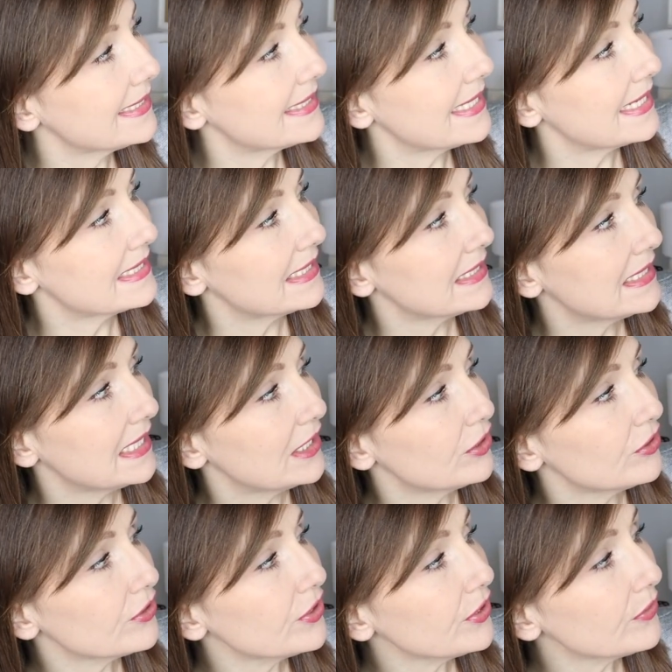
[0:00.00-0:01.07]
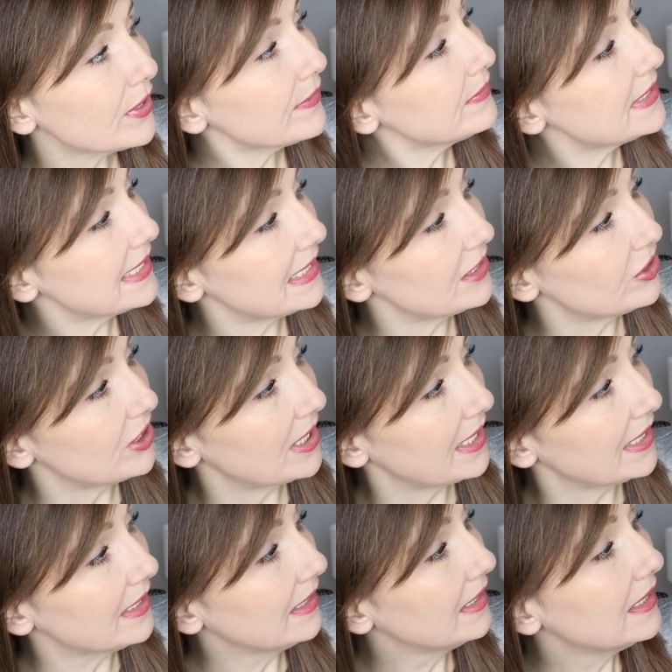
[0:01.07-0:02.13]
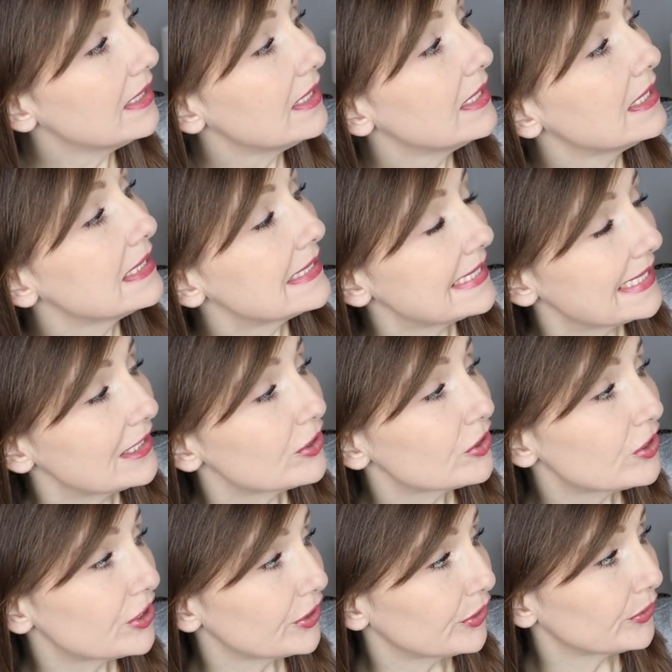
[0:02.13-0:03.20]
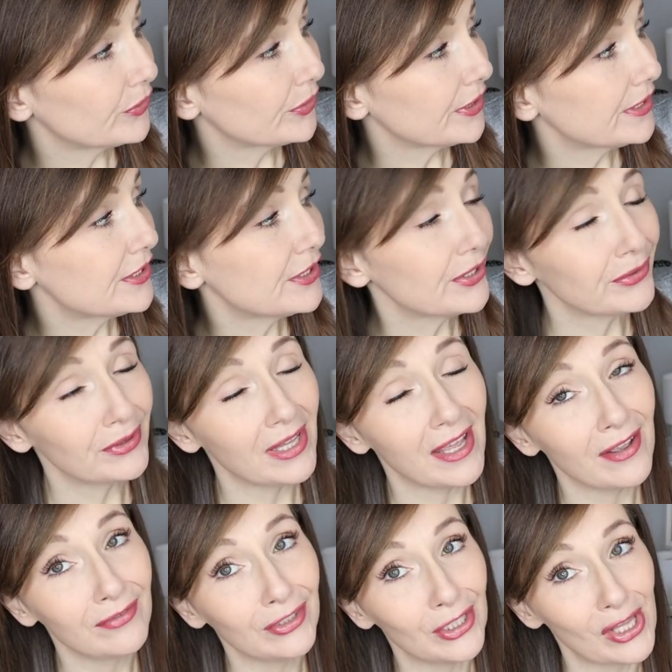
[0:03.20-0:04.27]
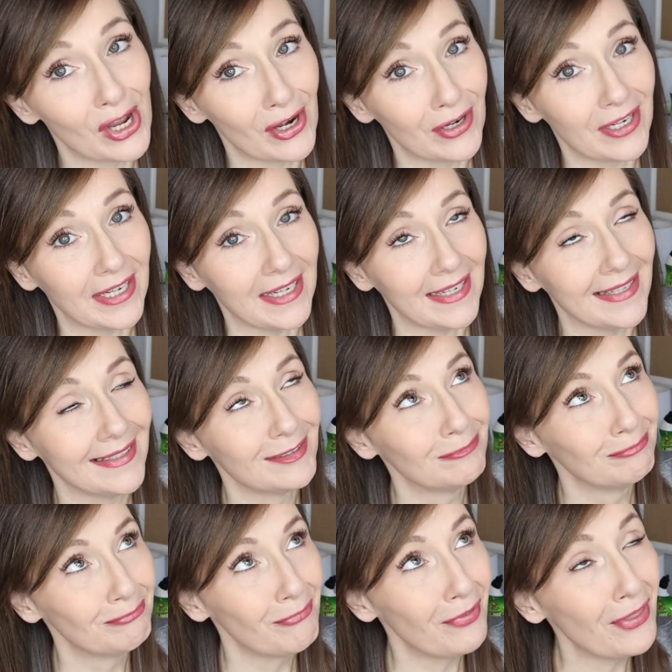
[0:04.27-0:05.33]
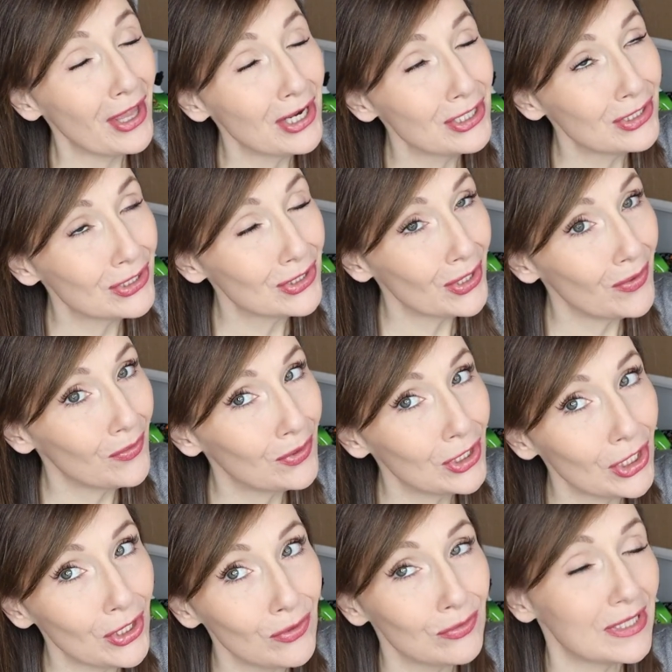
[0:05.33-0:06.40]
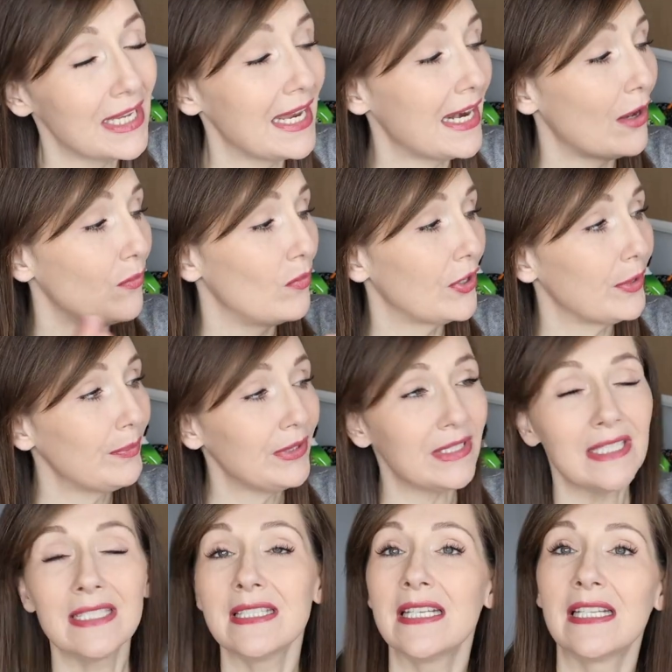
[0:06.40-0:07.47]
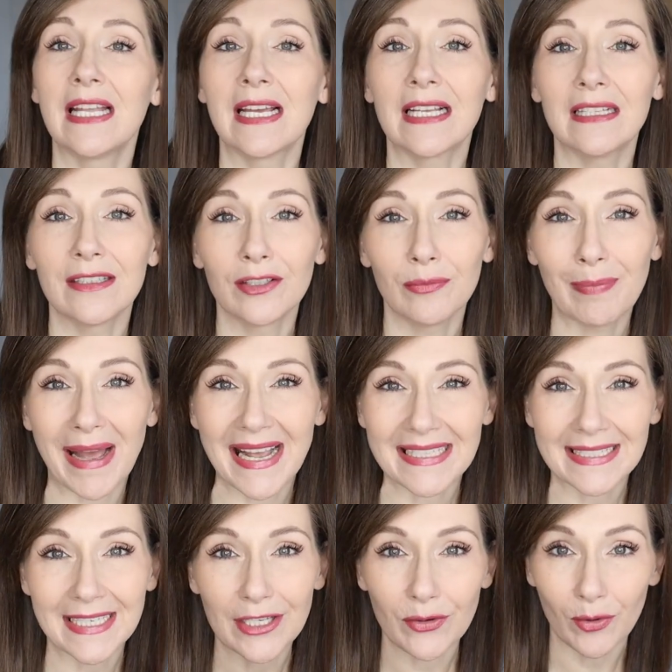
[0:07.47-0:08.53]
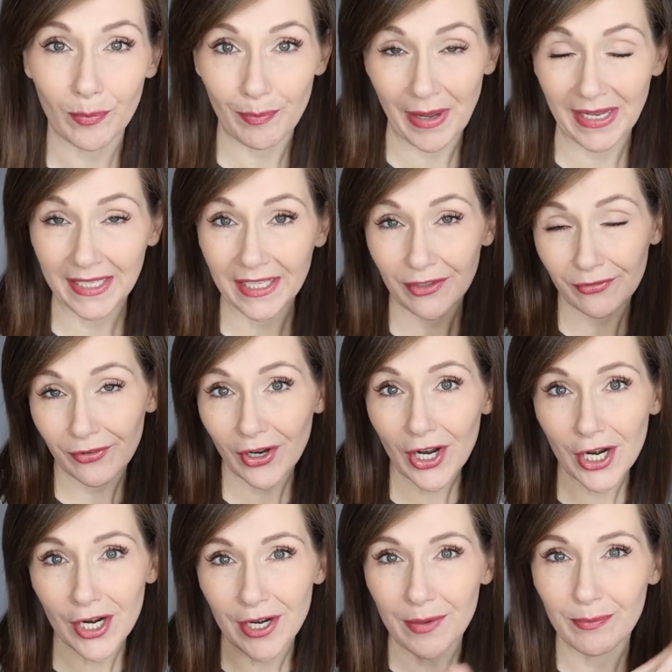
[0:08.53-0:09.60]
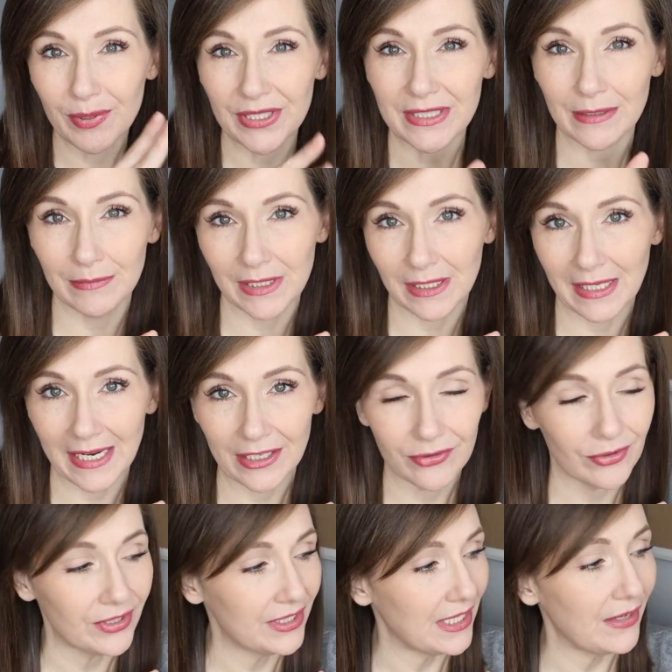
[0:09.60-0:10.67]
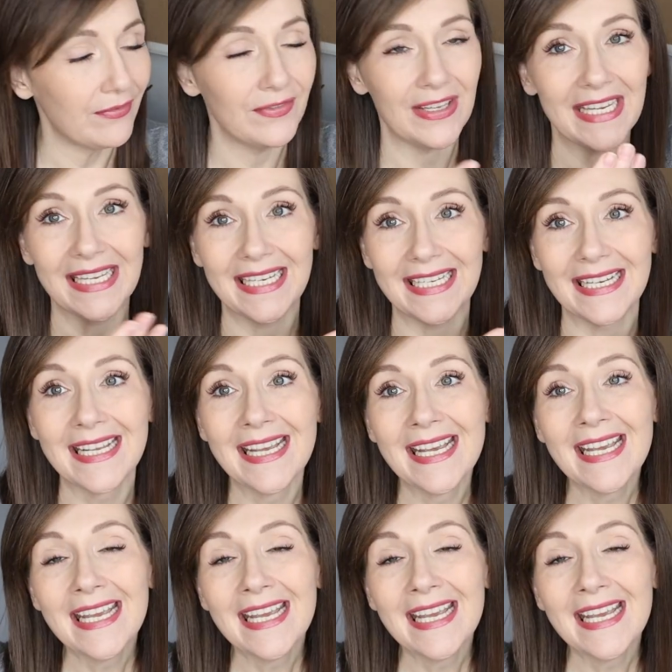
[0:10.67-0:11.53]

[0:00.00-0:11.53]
it says teachers who love teaching teach children to love learning. That is so cute. And I want to put this in like a little basket or bucket for her and put some little extra stuff in it